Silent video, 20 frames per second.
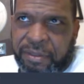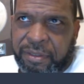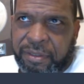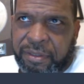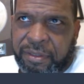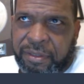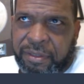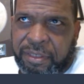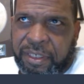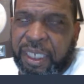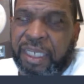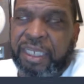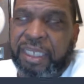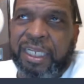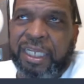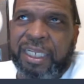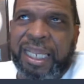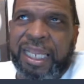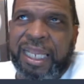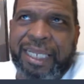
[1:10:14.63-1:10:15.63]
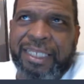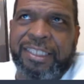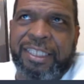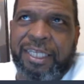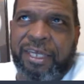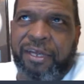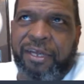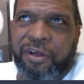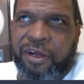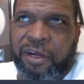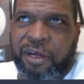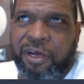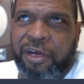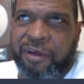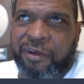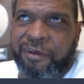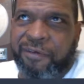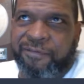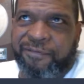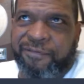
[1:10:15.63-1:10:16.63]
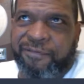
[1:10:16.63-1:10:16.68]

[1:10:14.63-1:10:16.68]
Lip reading: And the lack thereof,